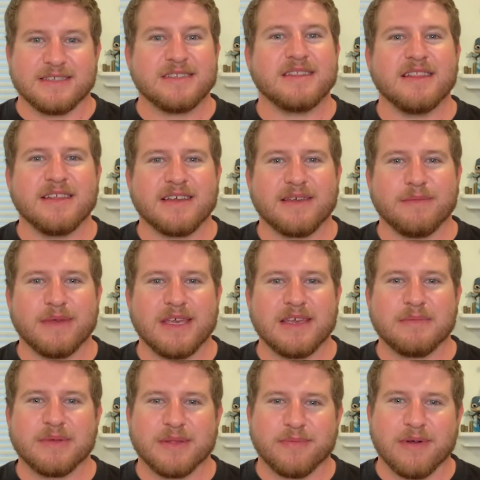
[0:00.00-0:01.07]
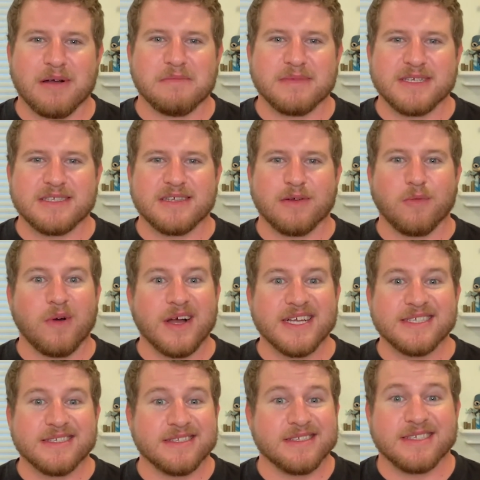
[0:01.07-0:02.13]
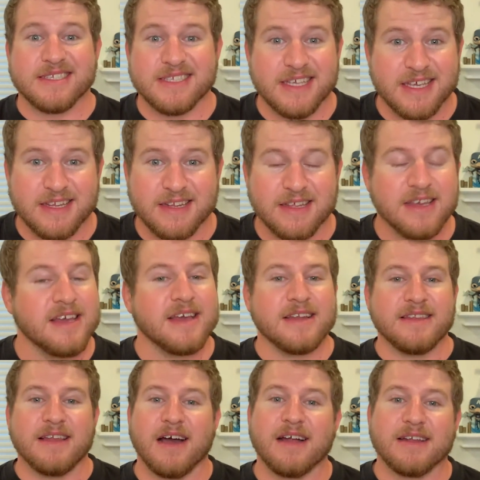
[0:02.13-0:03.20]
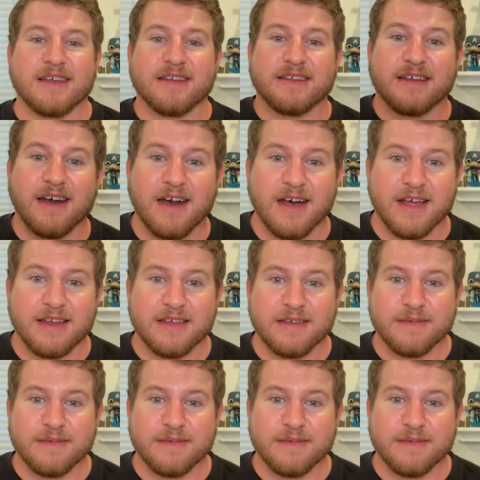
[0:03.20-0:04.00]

Look at me. But the problem is they're wise in sin, not in God.